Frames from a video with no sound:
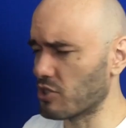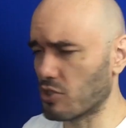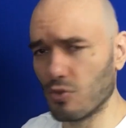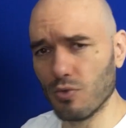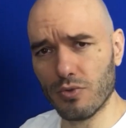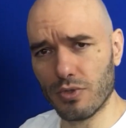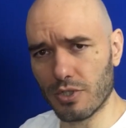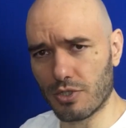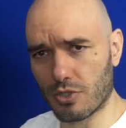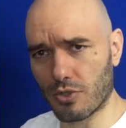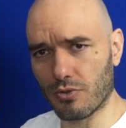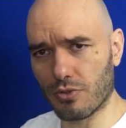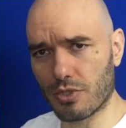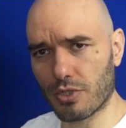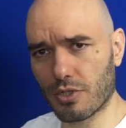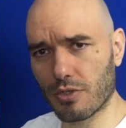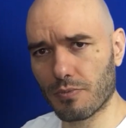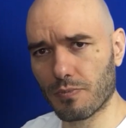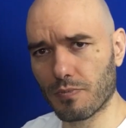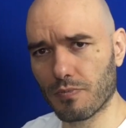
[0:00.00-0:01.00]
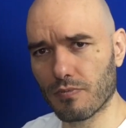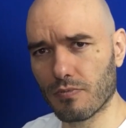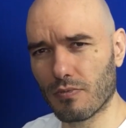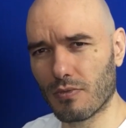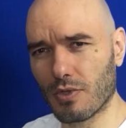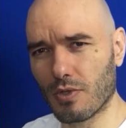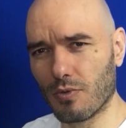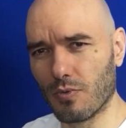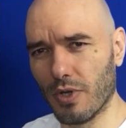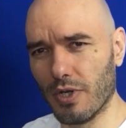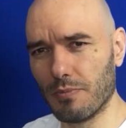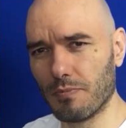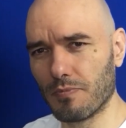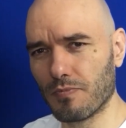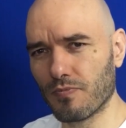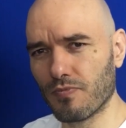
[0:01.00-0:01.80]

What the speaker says: to the church, right?